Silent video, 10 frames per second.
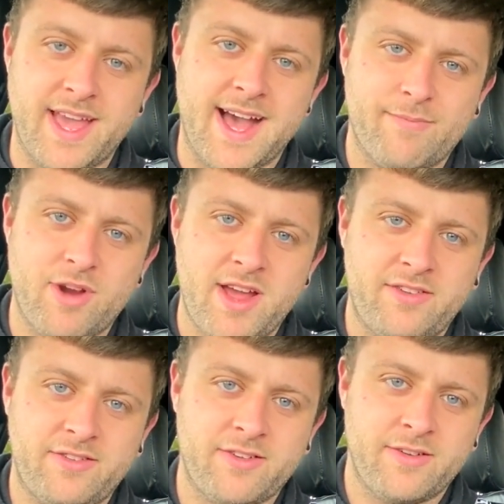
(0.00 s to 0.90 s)

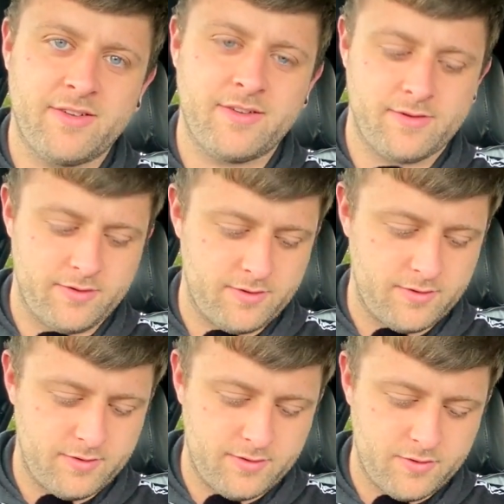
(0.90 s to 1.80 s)
armrest.
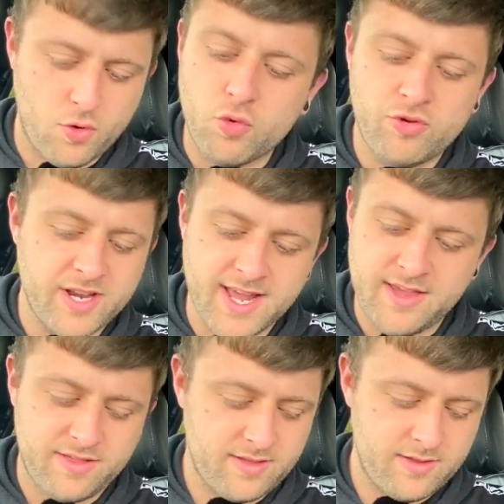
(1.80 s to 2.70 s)
Underneath.